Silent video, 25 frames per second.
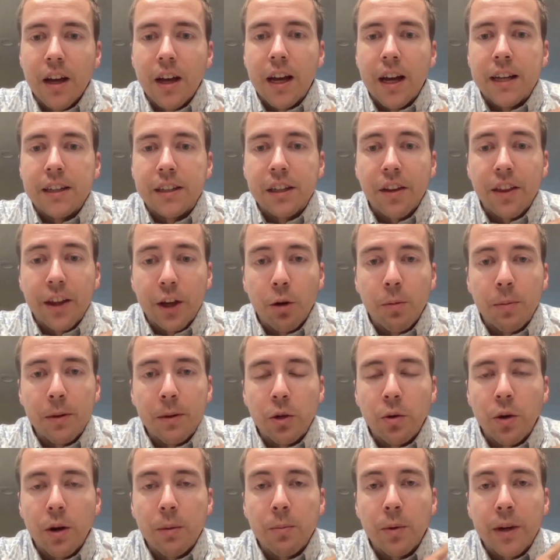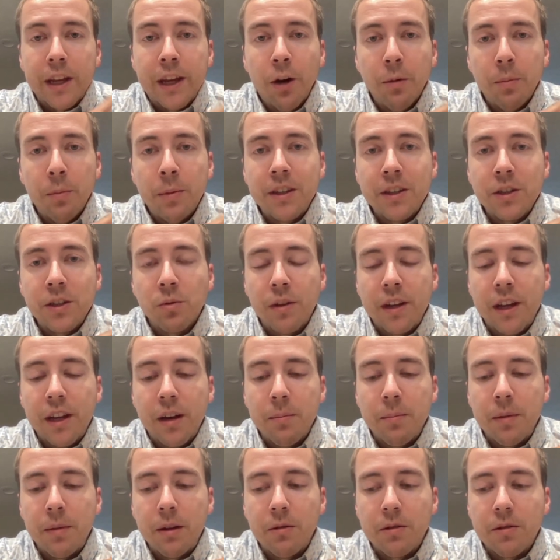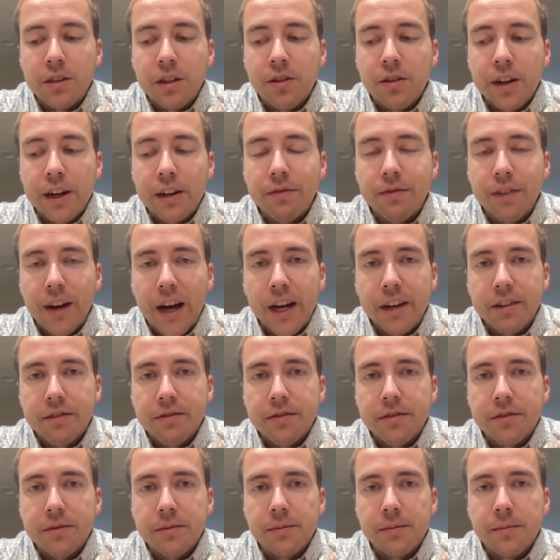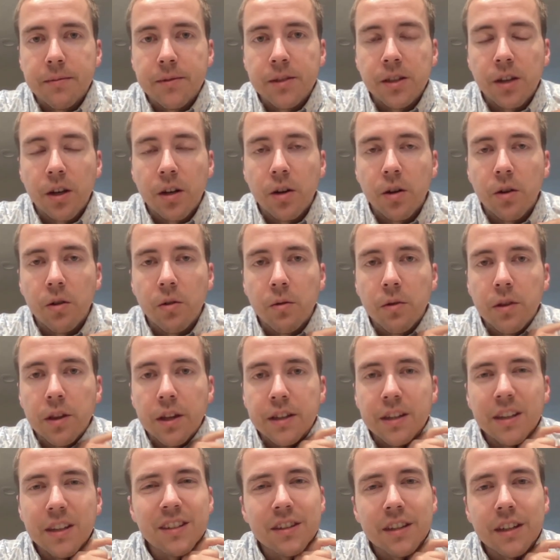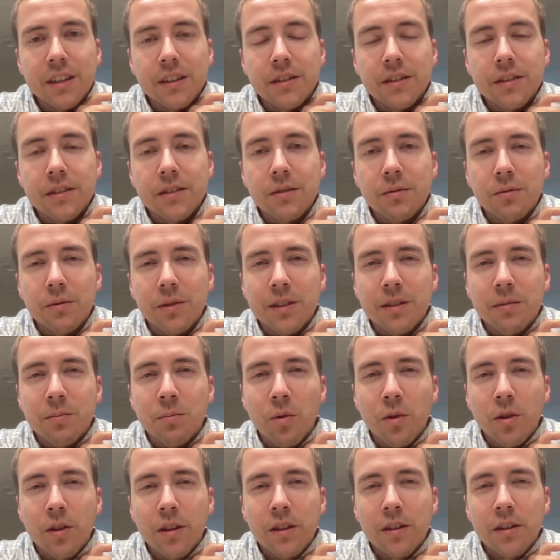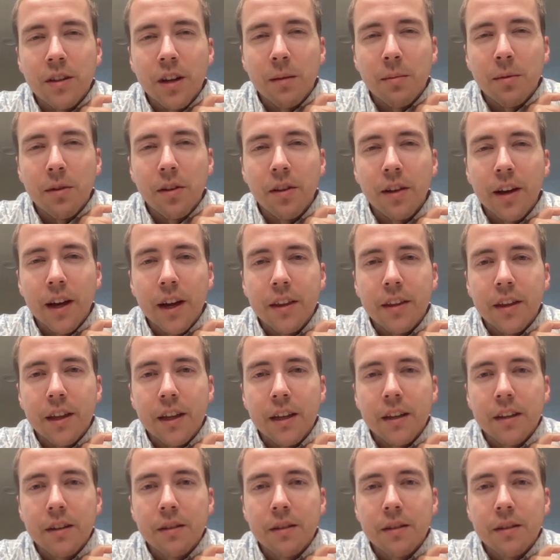until they open you up. When he opened this one up, it was a grade 5. So the distance was more than double, I think,